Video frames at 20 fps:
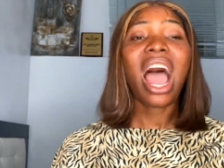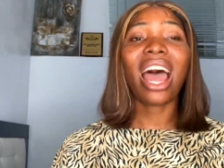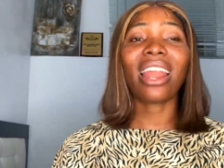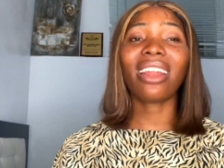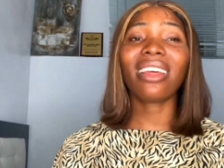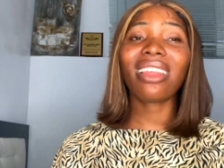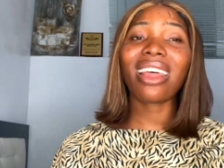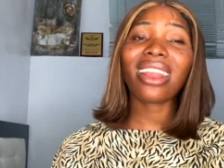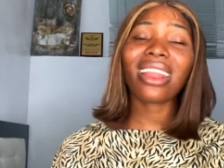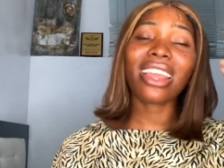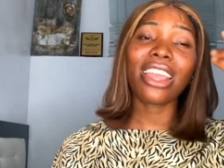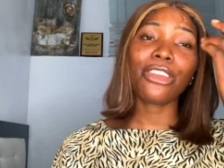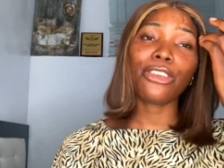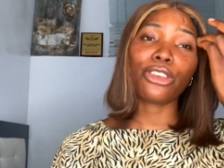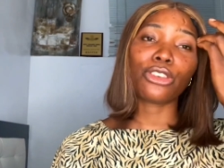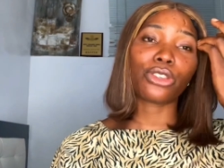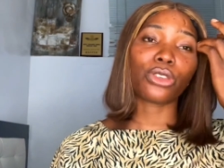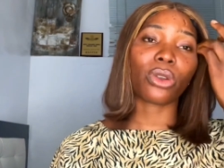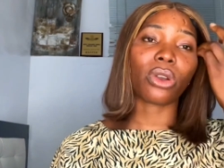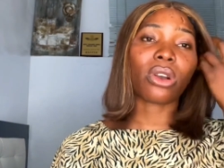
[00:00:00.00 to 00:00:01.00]
Another thing
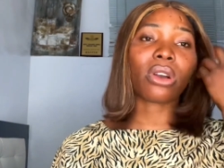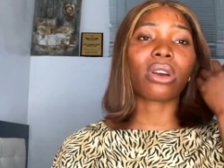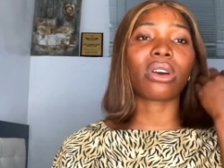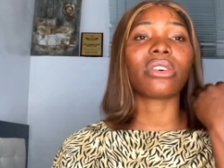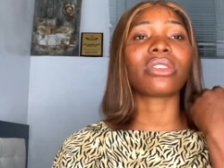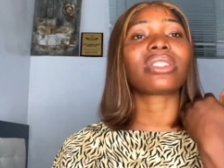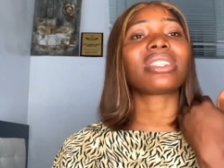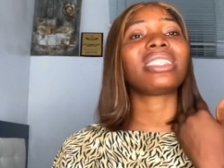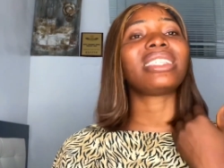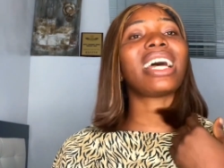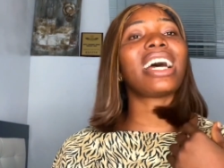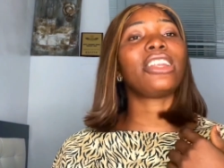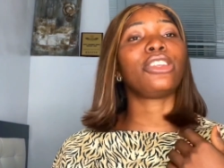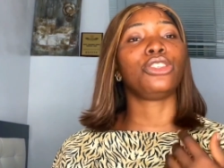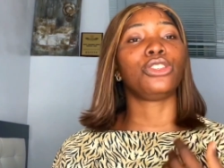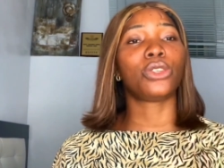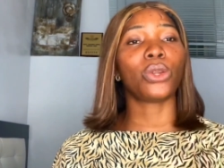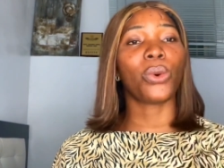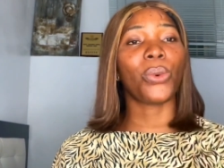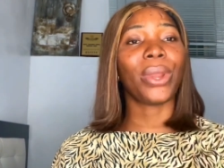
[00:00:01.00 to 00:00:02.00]
you should
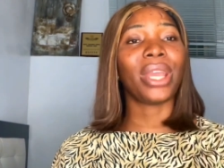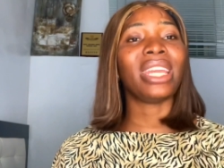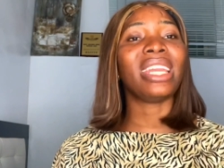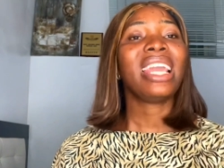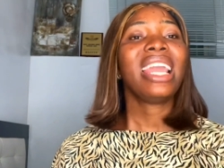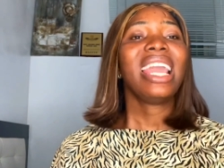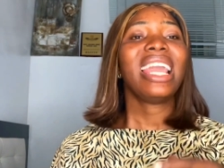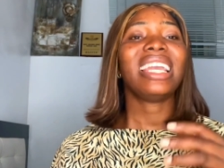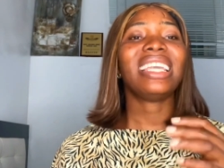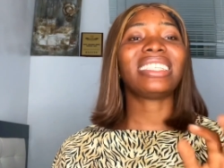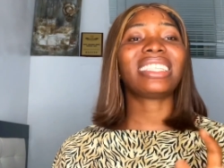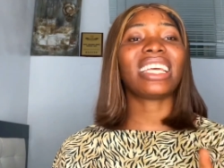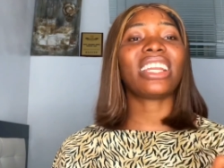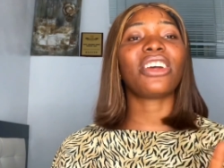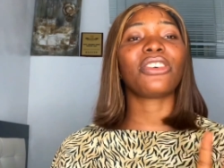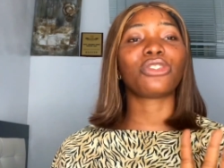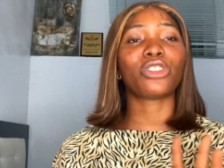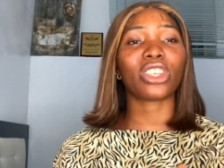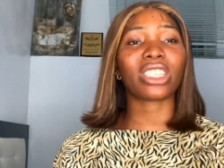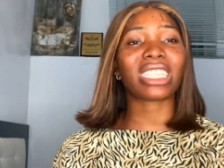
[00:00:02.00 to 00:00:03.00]
consider doing instead
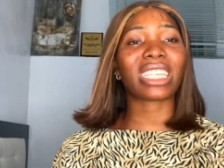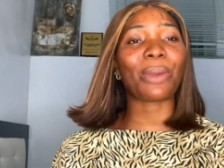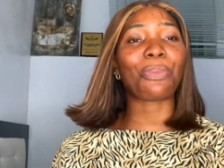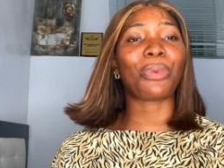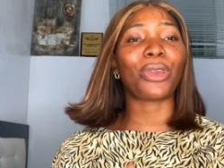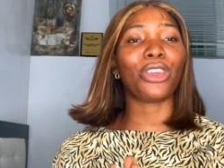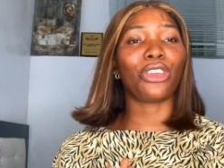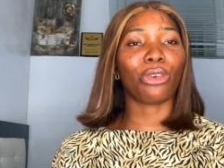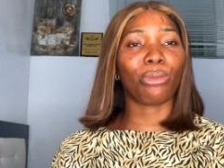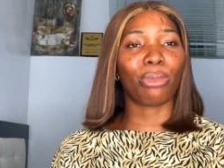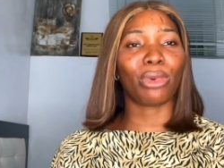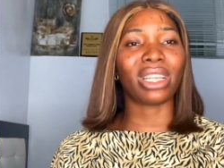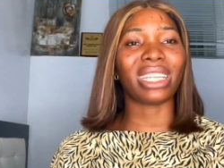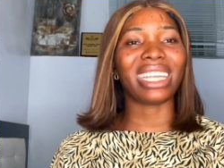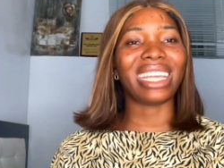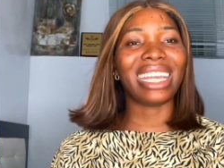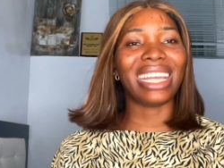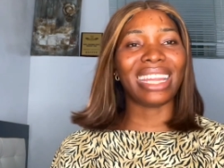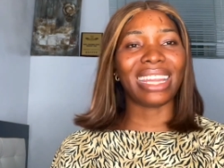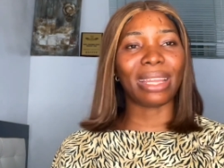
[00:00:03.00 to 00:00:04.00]
of just keeping your
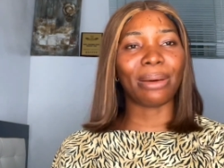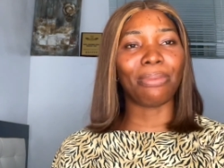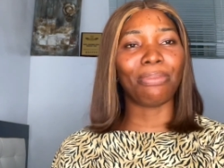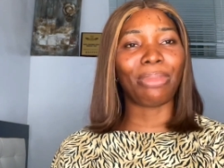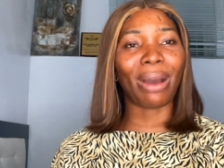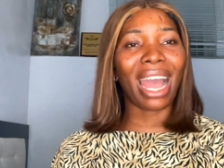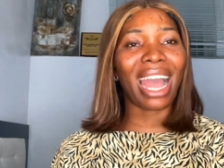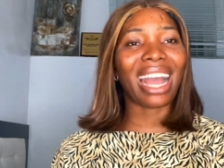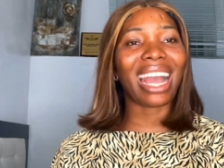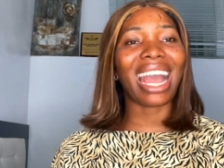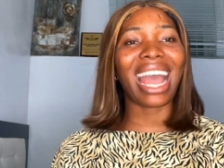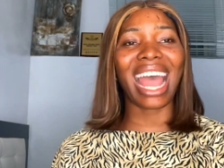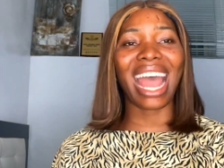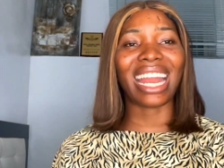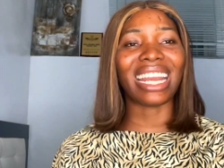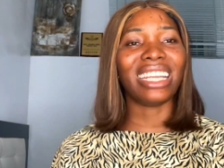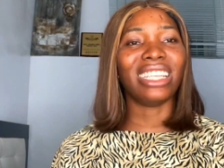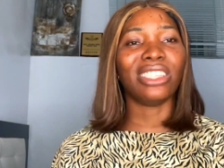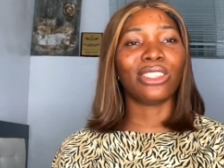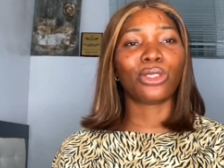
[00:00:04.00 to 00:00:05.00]
money in the bank
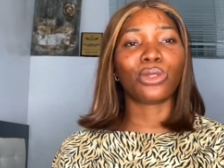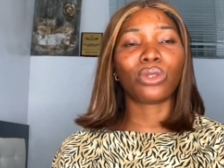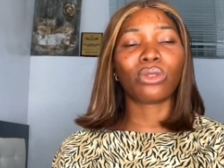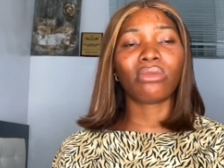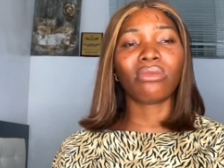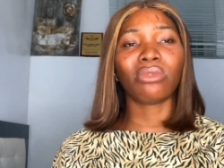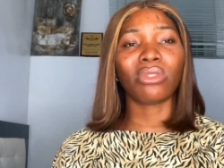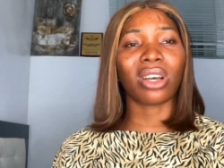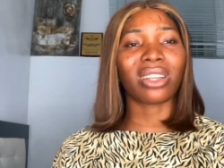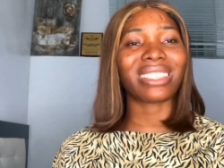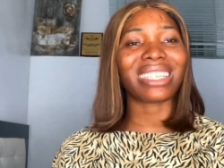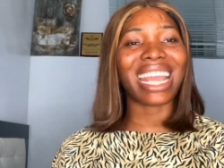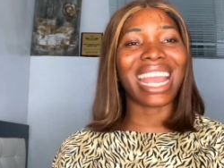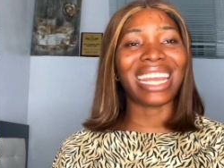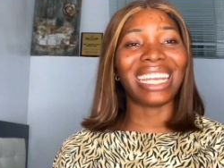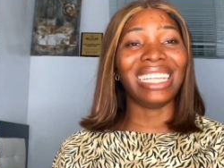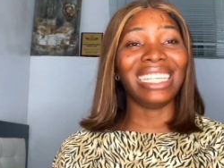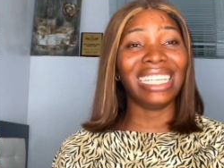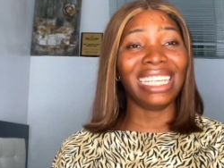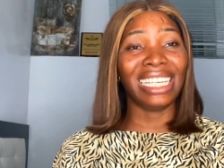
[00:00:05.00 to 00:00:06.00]
and it's not
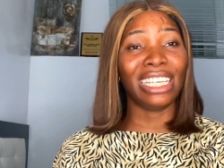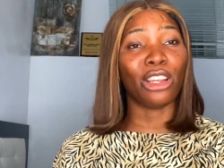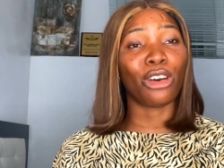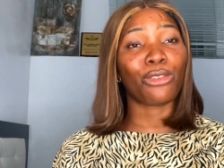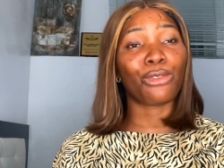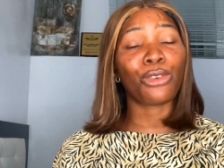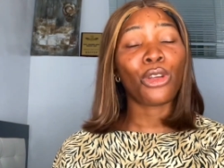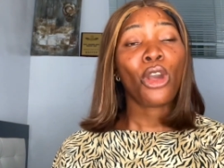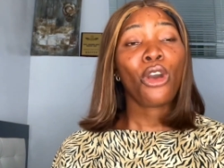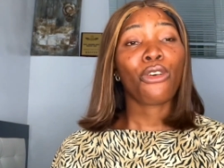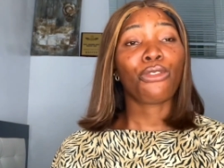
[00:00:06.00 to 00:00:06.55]
earning enough